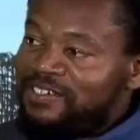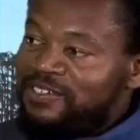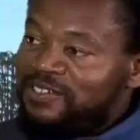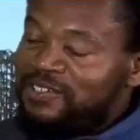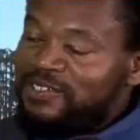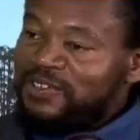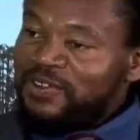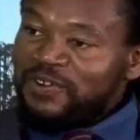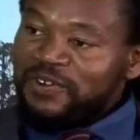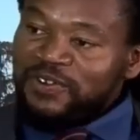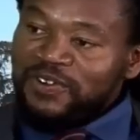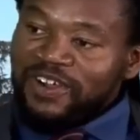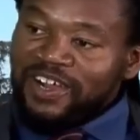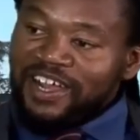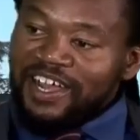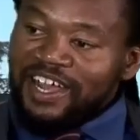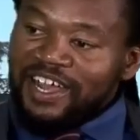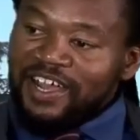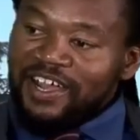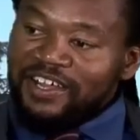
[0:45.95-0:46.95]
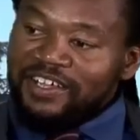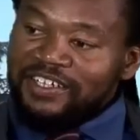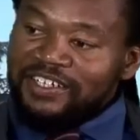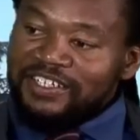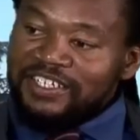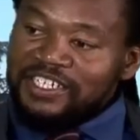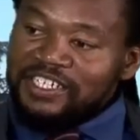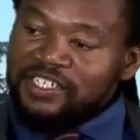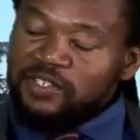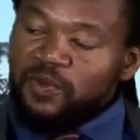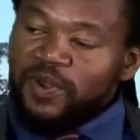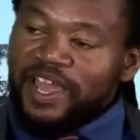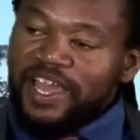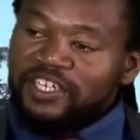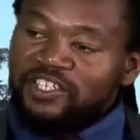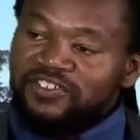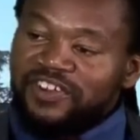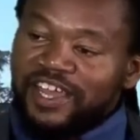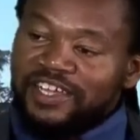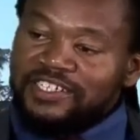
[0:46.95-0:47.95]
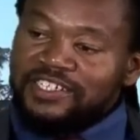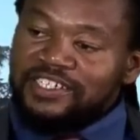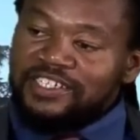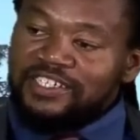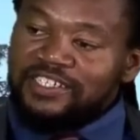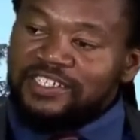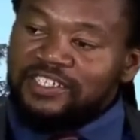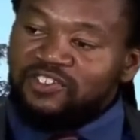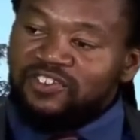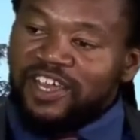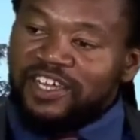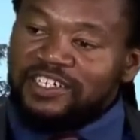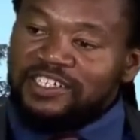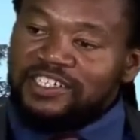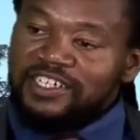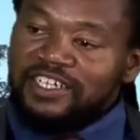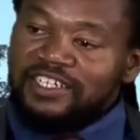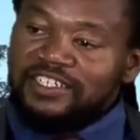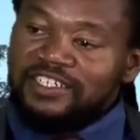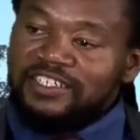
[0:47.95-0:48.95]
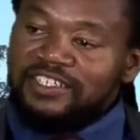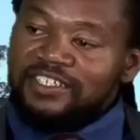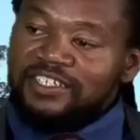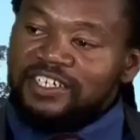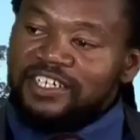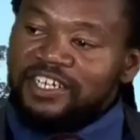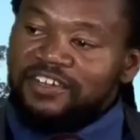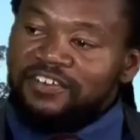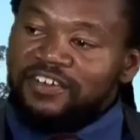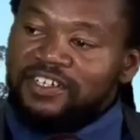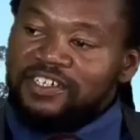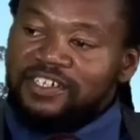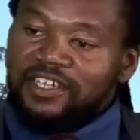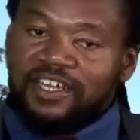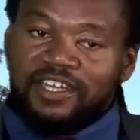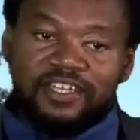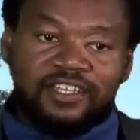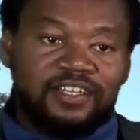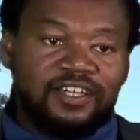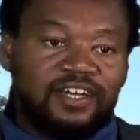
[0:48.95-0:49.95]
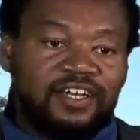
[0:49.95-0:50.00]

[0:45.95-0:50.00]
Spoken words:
So this is where I transcend into areas like